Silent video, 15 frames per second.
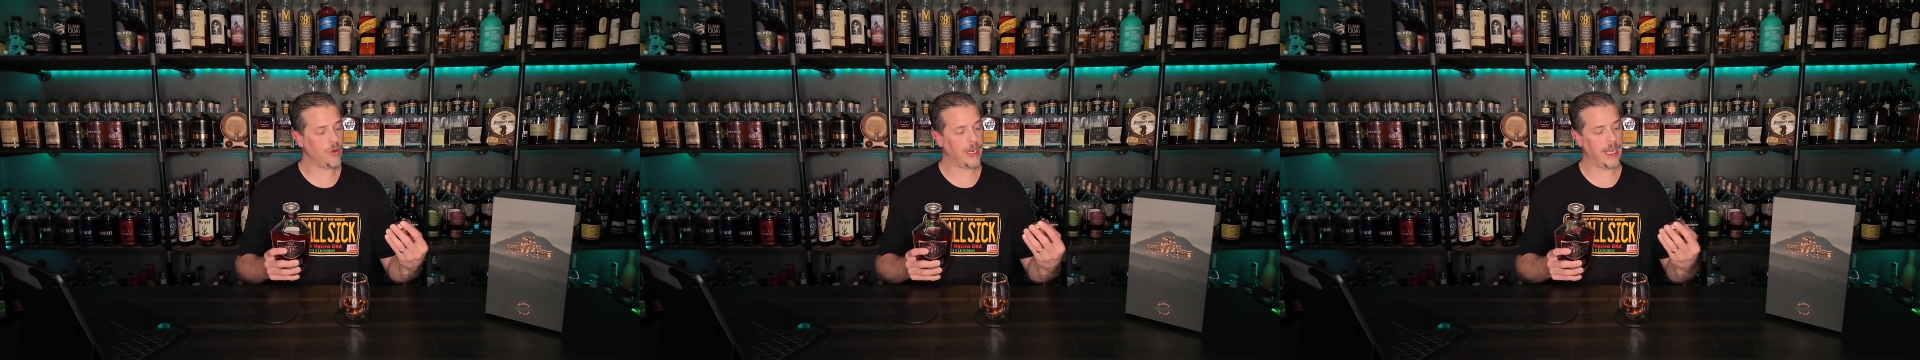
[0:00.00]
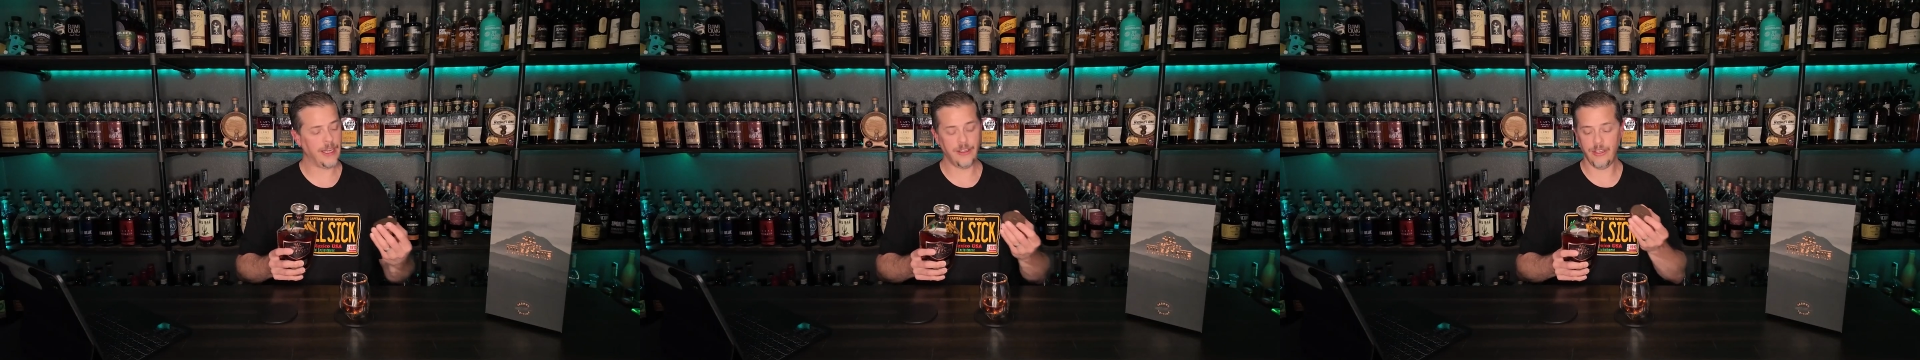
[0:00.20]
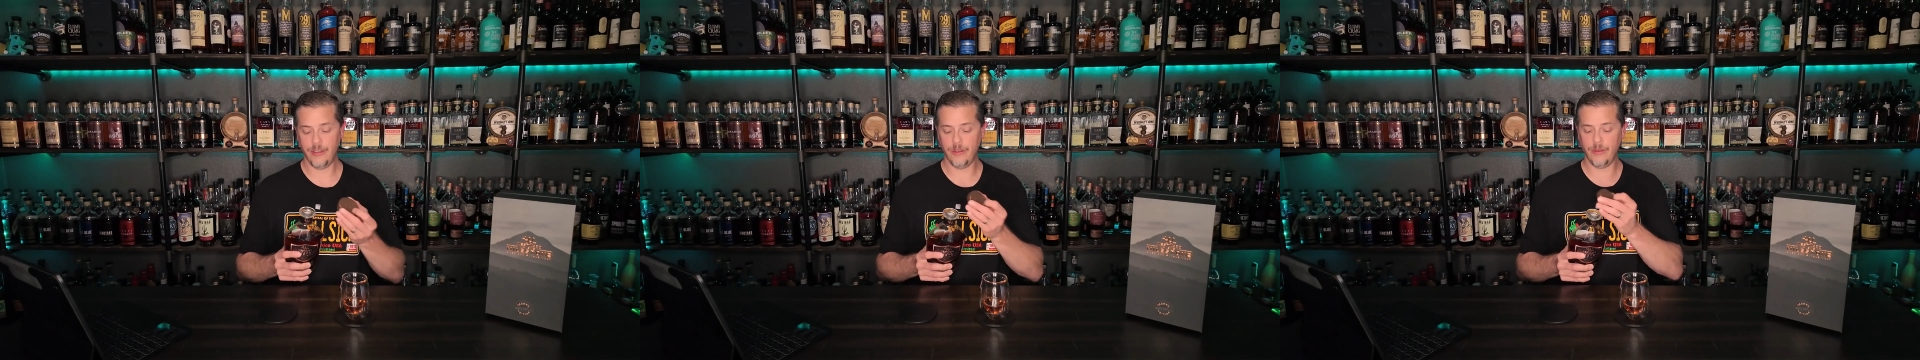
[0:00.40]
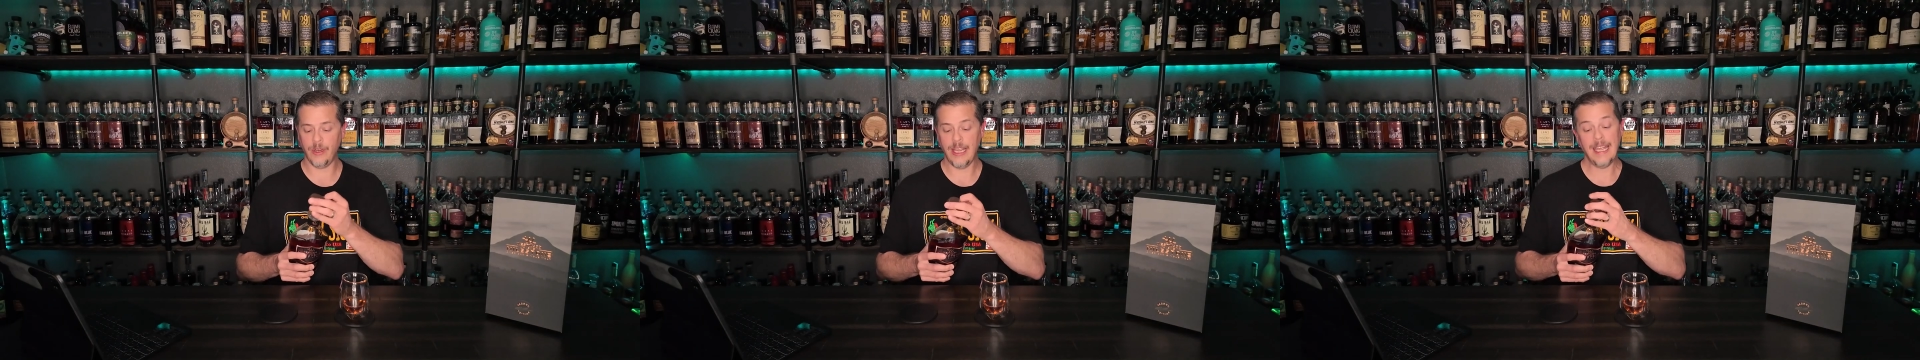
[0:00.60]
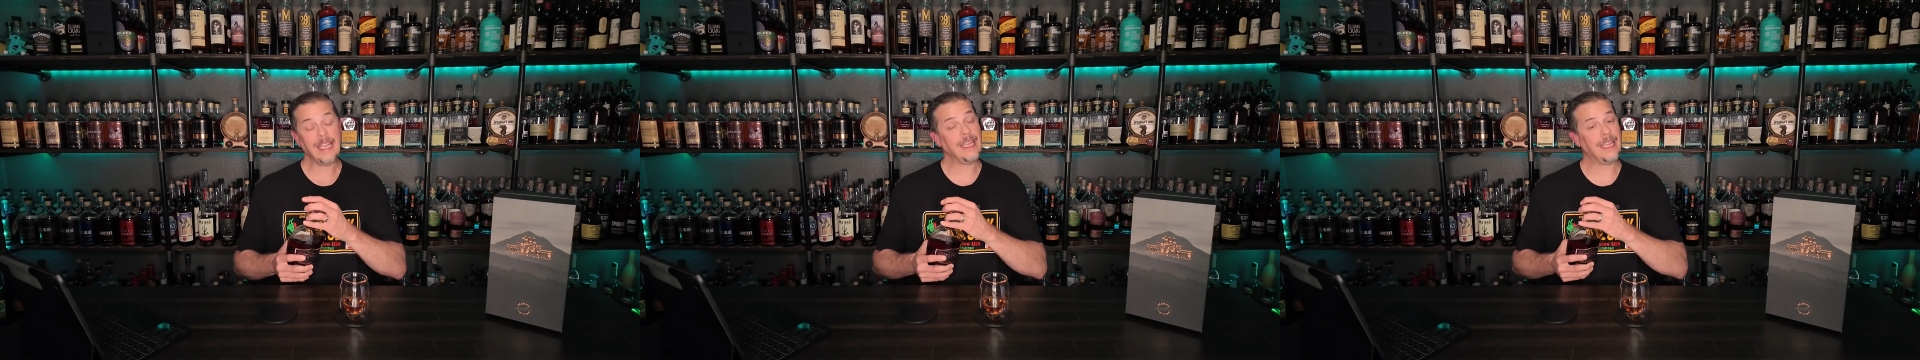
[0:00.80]
I do
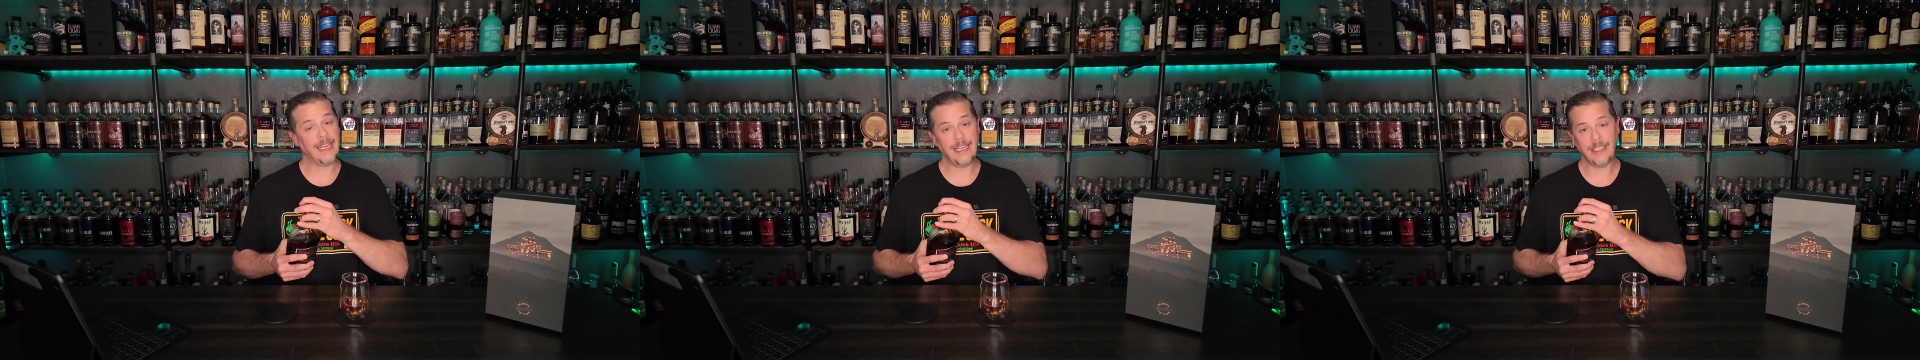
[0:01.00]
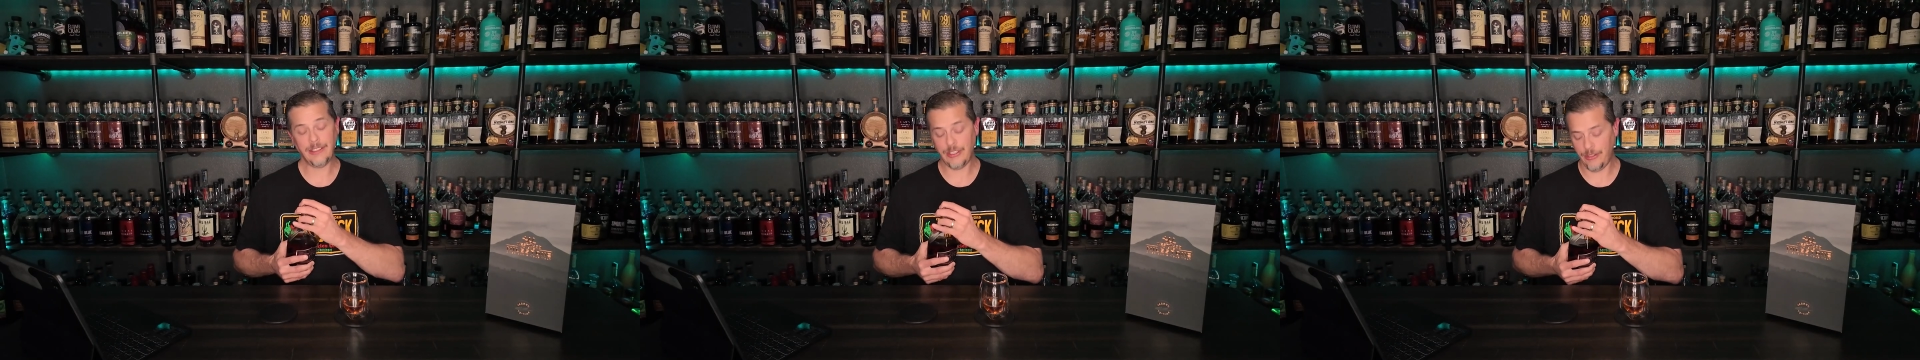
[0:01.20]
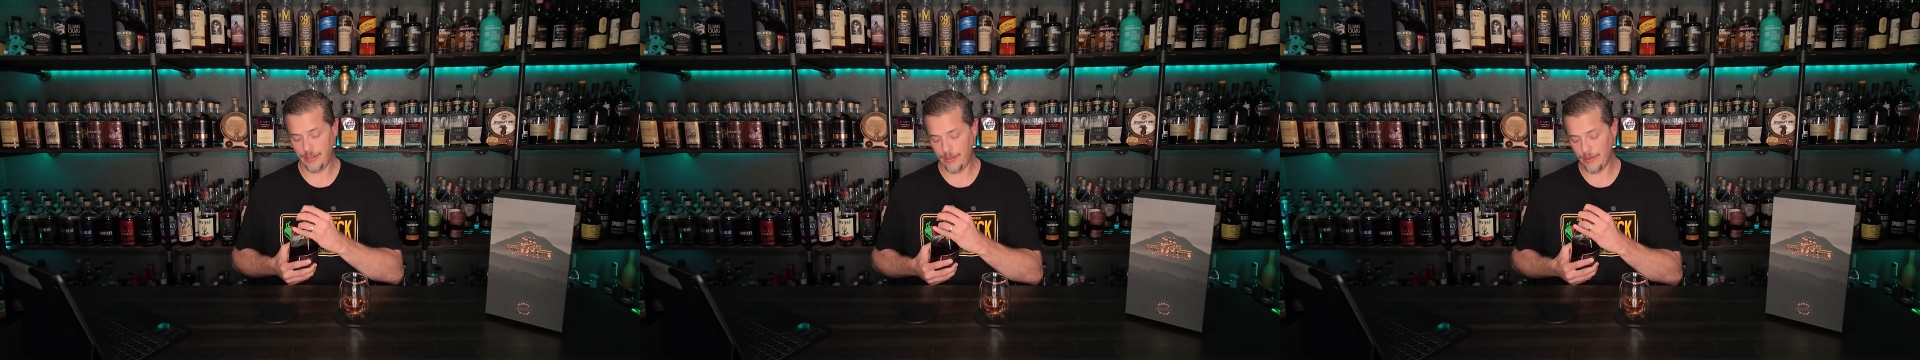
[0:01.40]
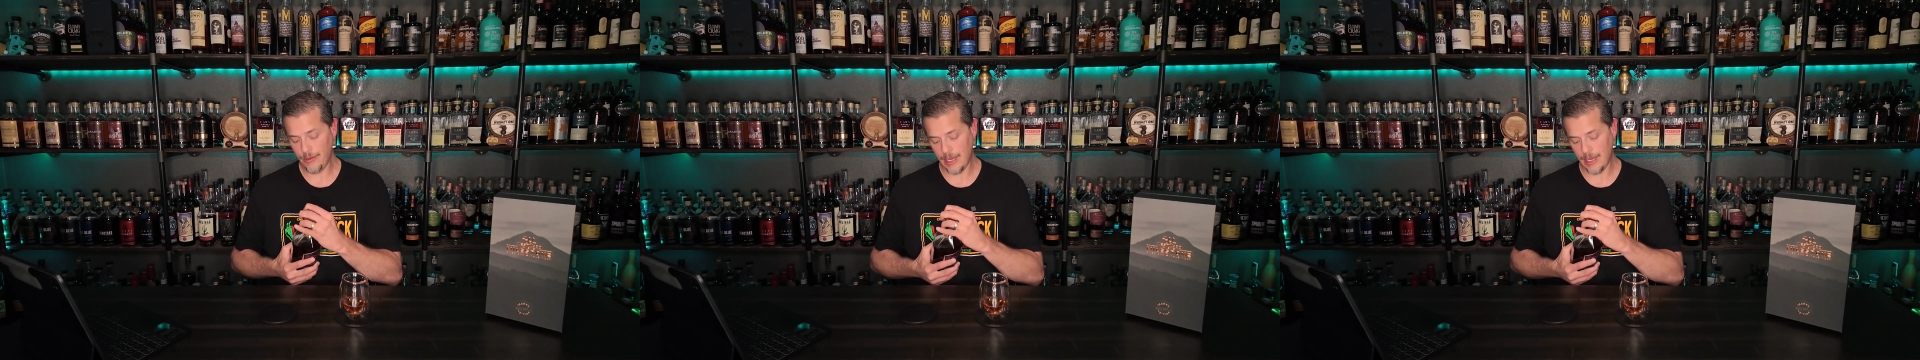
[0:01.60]
get into